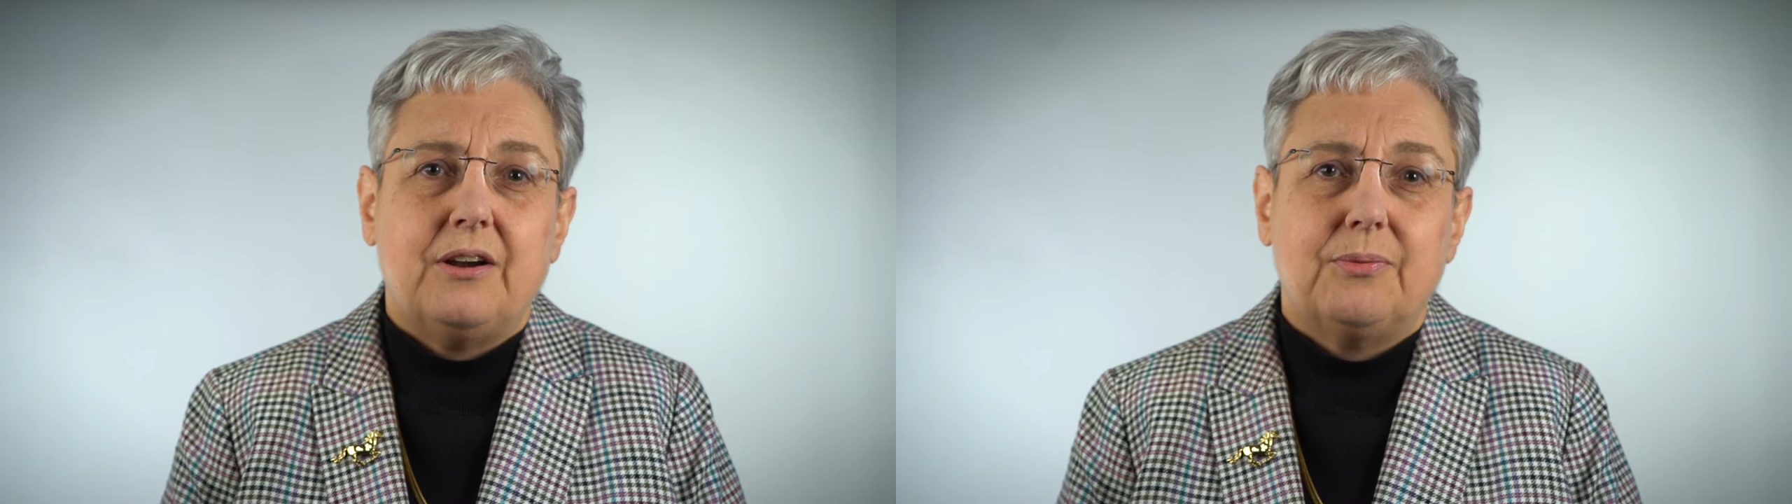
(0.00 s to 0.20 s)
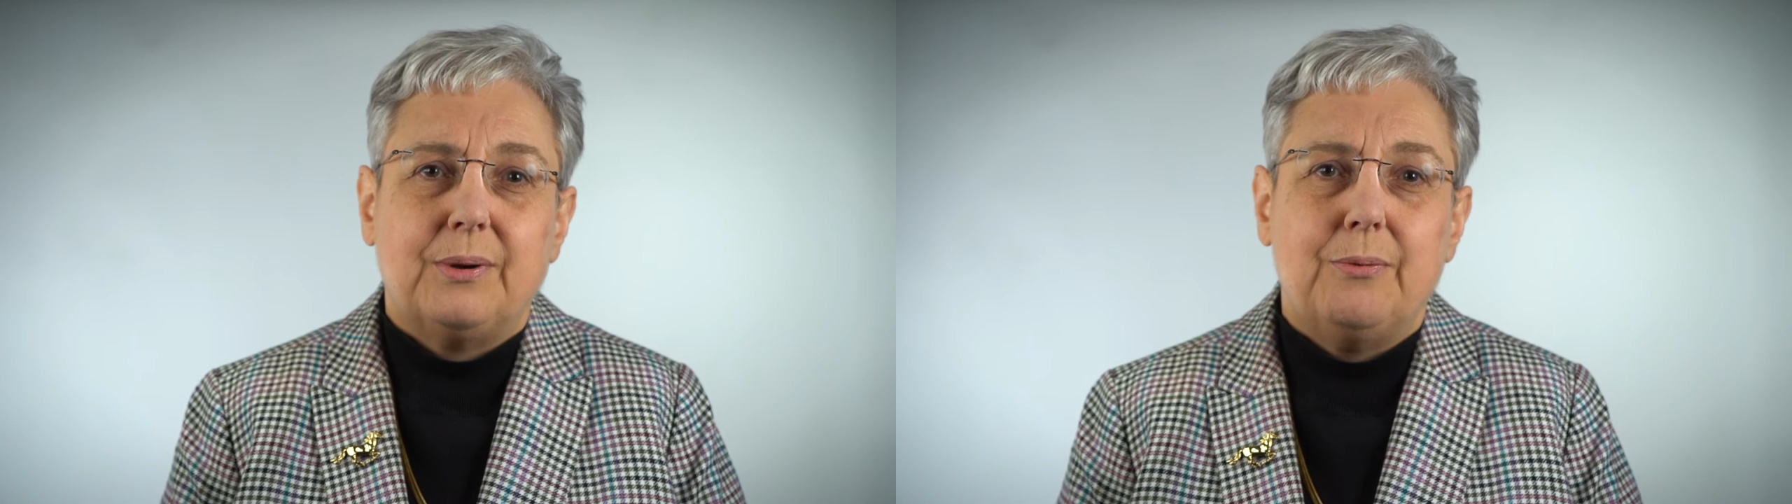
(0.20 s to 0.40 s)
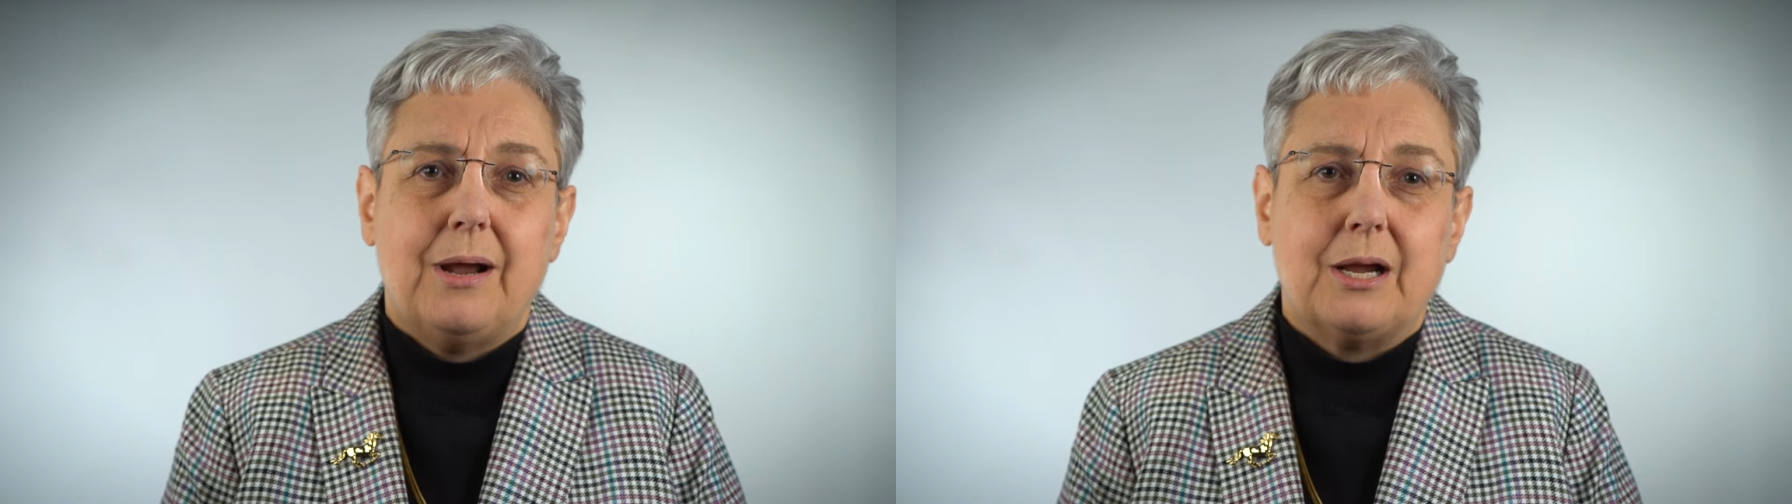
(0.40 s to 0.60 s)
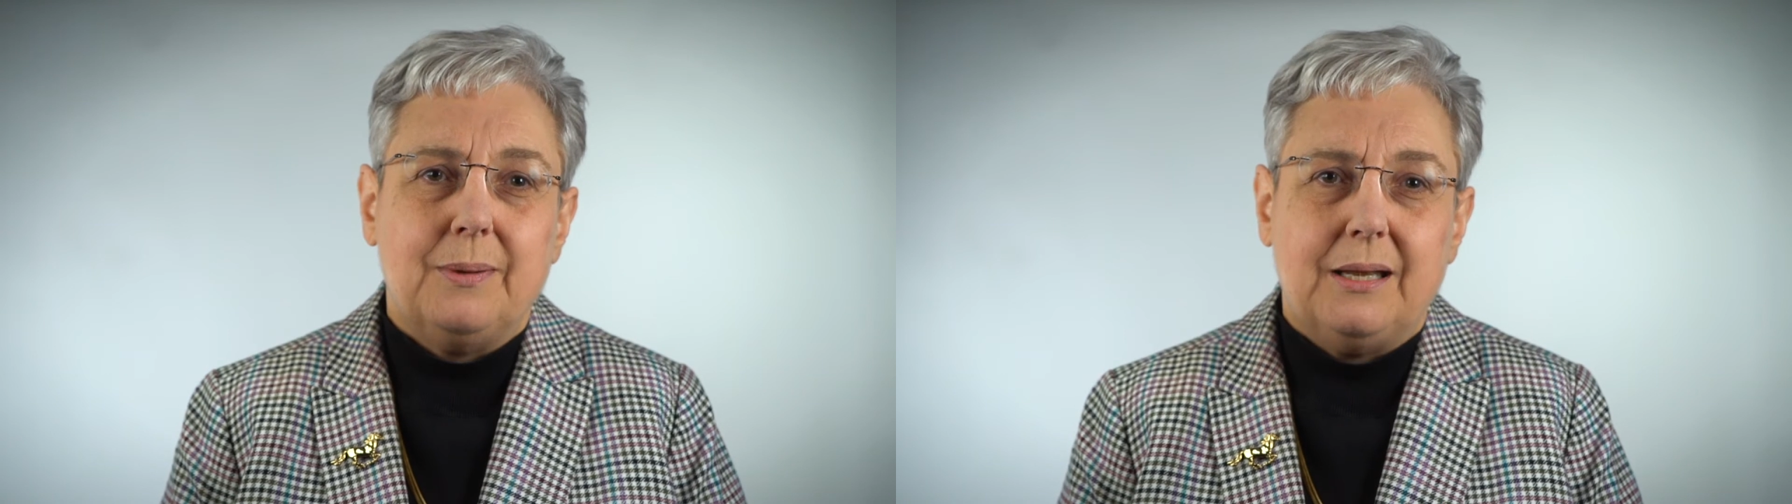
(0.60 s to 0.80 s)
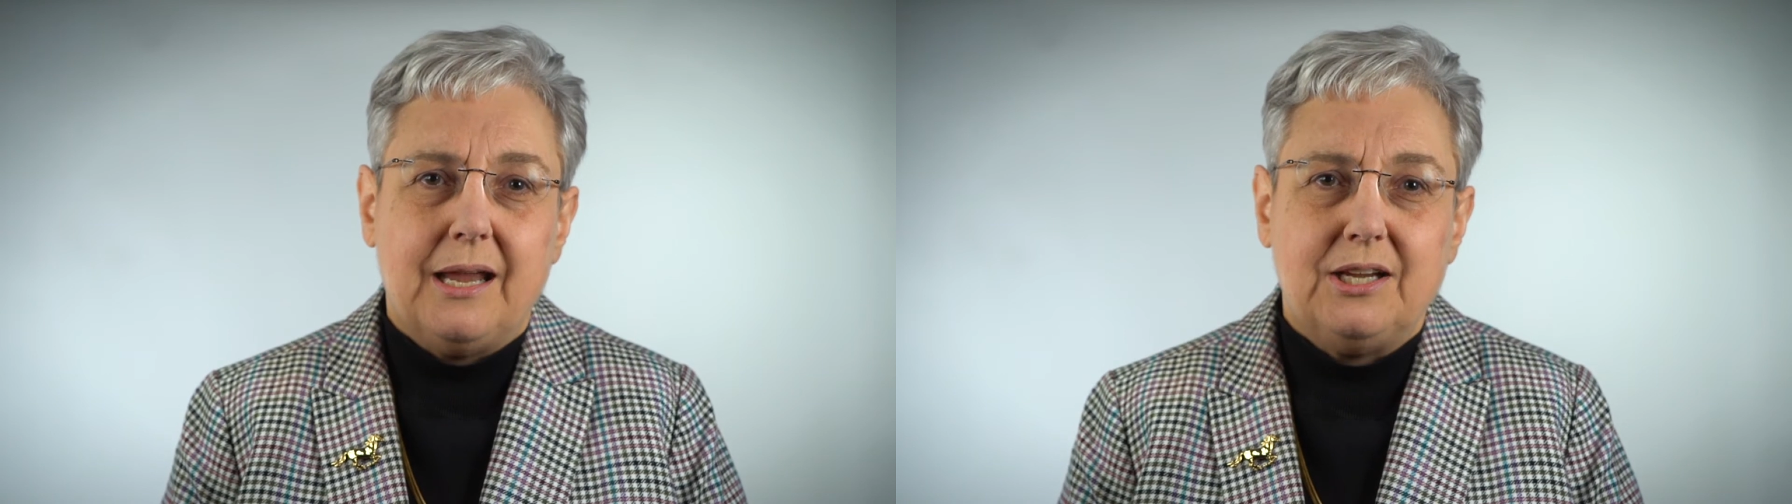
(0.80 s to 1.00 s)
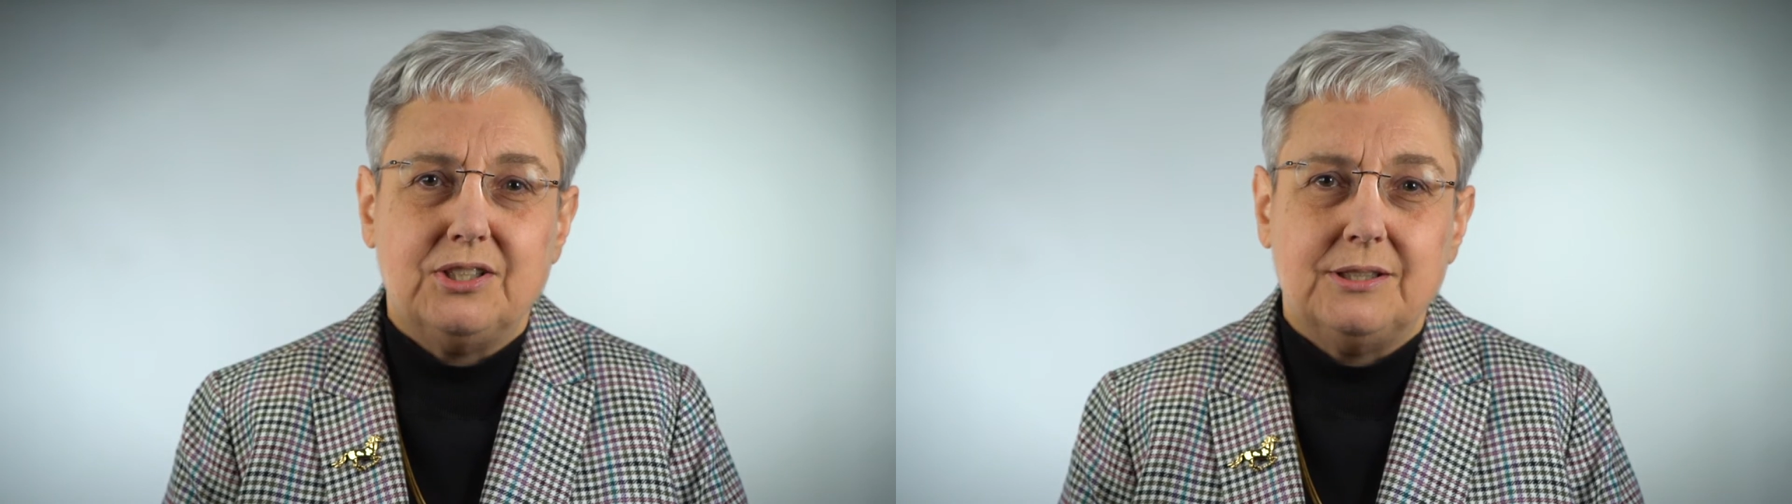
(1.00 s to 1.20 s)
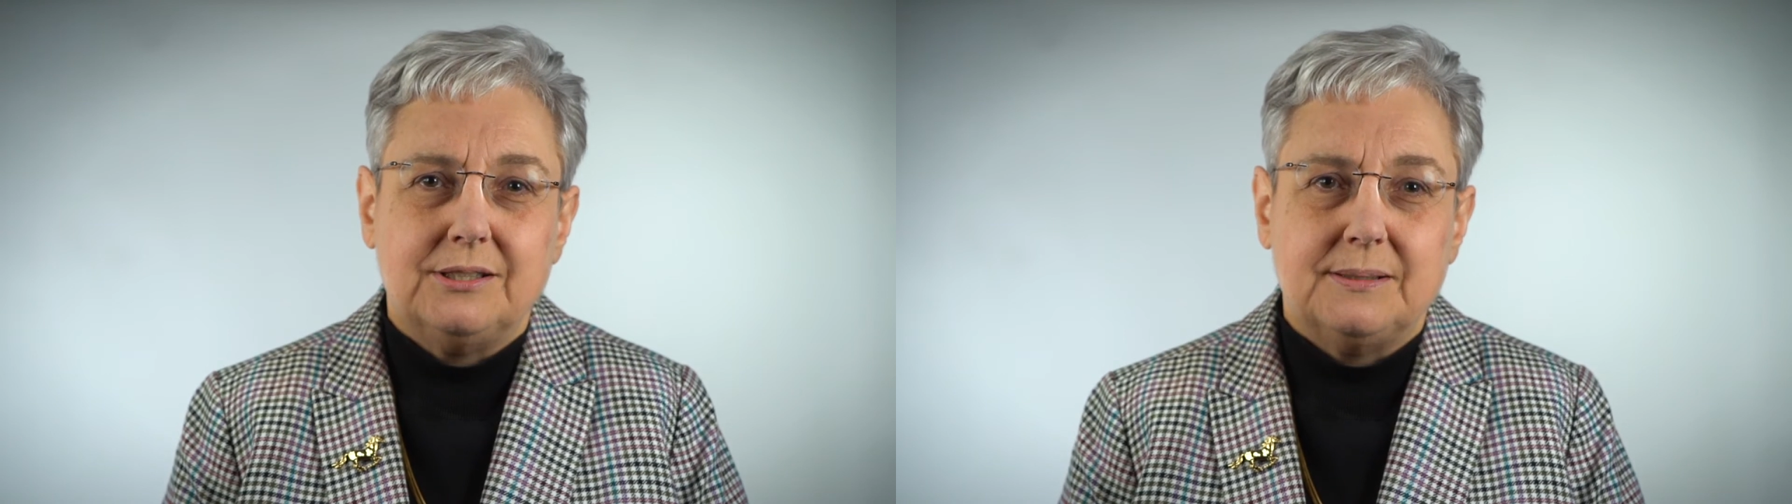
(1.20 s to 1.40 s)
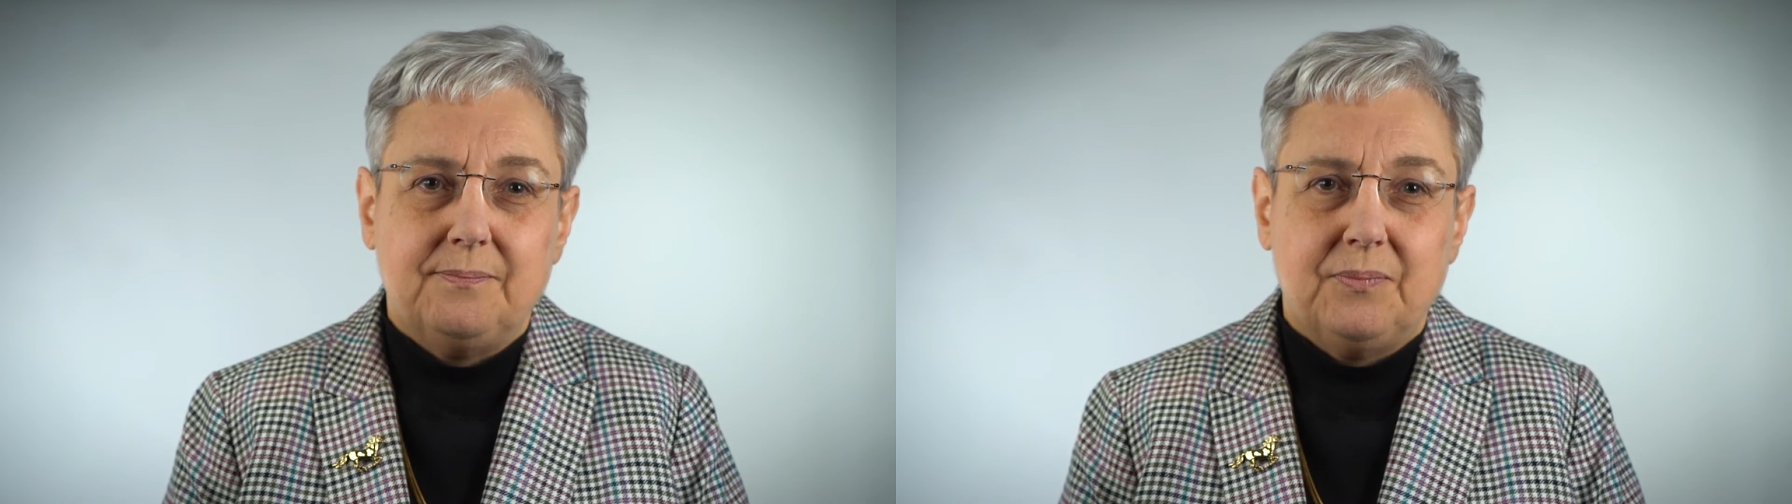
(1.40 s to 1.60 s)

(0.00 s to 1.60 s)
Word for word: three recommendations.